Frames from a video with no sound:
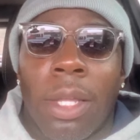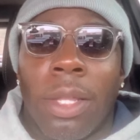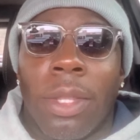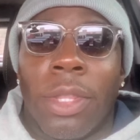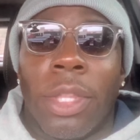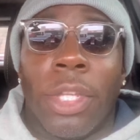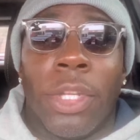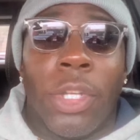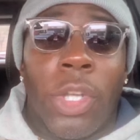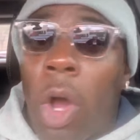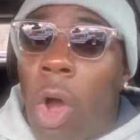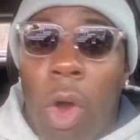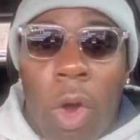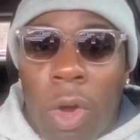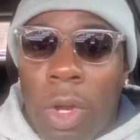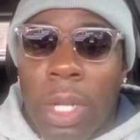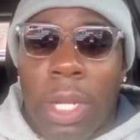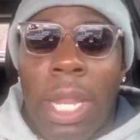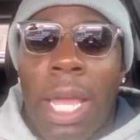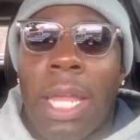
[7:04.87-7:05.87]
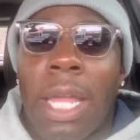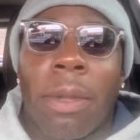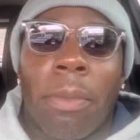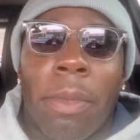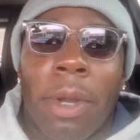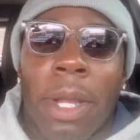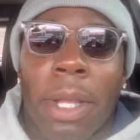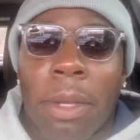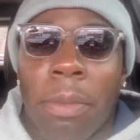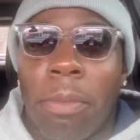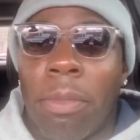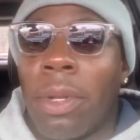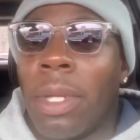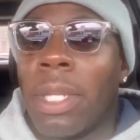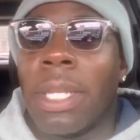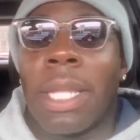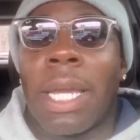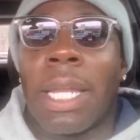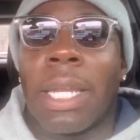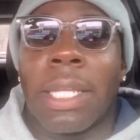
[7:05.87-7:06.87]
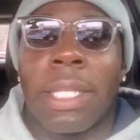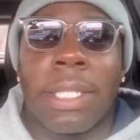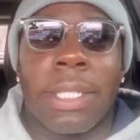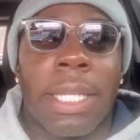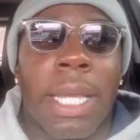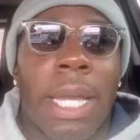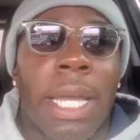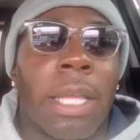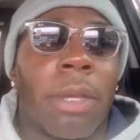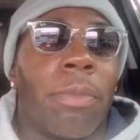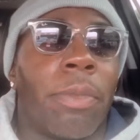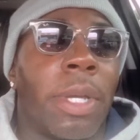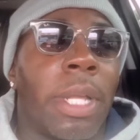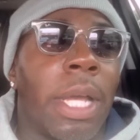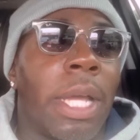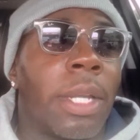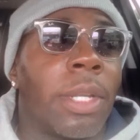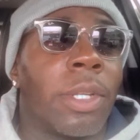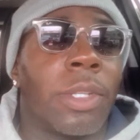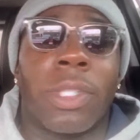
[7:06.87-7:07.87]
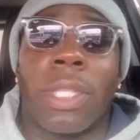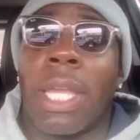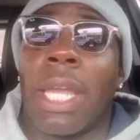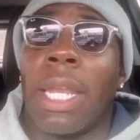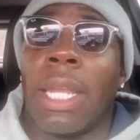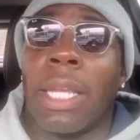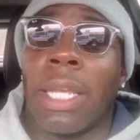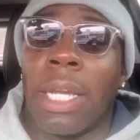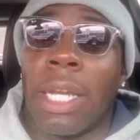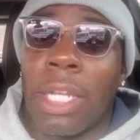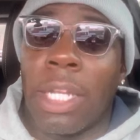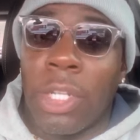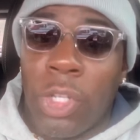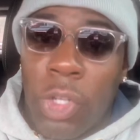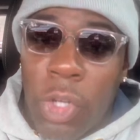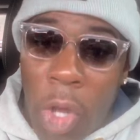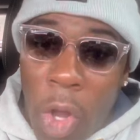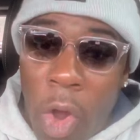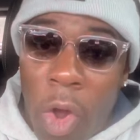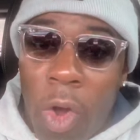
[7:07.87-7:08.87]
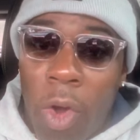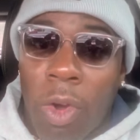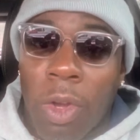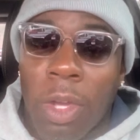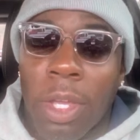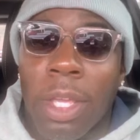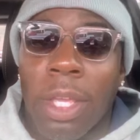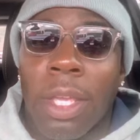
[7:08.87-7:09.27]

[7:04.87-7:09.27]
the dog, not American Bully, not Exotic, but understanding a dog,